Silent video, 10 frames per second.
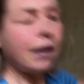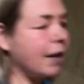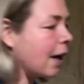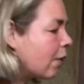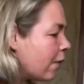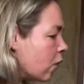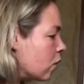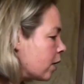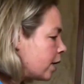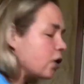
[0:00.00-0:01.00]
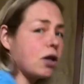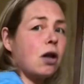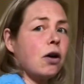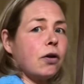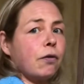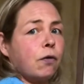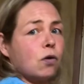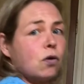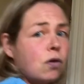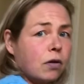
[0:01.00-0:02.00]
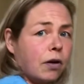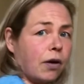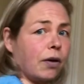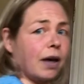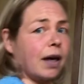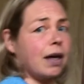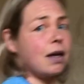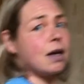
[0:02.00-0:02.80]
Now if I just lie on the floor, okay,